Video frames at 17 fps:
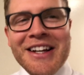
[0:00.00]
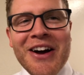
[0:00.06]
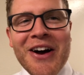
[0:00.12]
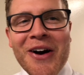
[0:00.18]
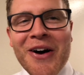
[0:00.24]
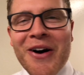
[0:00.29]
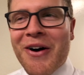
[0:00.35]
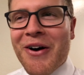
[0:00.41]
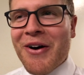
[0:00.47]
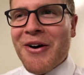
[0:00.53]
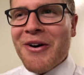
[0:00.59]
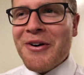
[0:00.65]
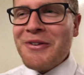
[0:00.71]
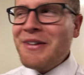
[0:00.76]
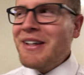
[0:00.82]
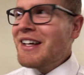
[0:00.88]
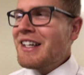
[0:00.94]

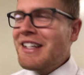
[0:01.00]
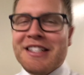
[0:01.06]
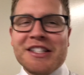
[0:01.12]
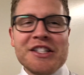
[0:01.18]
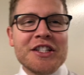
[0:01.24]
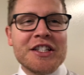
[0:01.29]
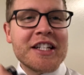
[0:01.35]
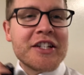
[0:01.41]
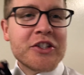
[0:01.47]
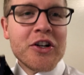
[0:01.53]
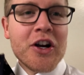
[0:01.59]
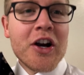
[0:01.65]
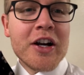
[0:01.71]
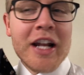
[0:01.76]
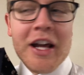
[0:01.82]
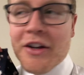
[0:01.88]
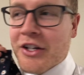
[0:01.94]
go. She just sings her
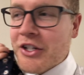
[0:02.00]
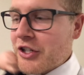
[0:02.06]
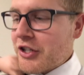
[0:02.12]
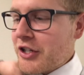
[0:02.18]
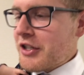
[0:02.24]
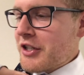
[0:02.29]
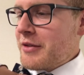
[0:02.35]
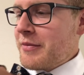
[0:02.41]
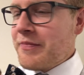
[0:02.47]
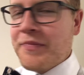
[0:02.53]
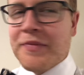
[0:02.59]
heart out at church.